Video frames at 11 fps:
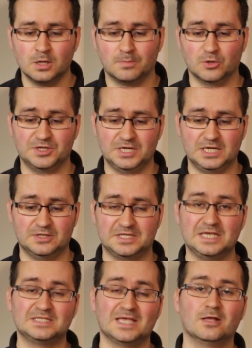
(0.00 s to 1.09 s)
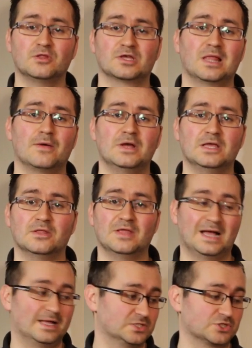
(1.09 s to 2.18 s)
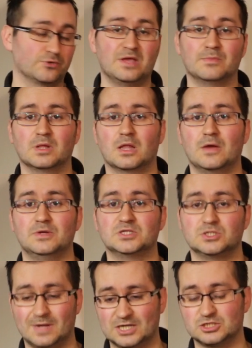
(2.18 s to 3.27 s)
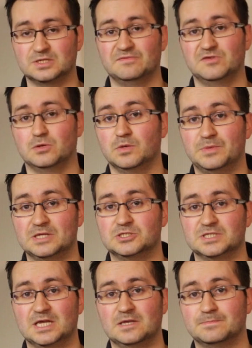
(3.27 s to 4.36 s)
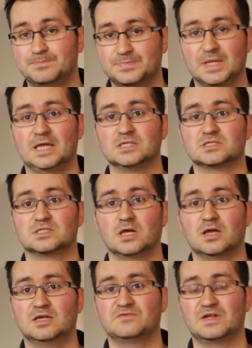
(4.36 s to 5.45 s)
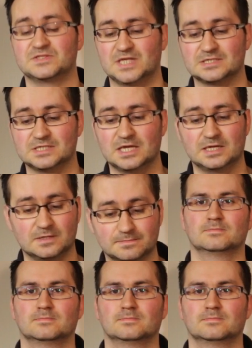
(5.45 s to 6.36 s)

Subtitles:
But the detail and the clarity that screen will allow you to actually view your pictures in, it's fantastic.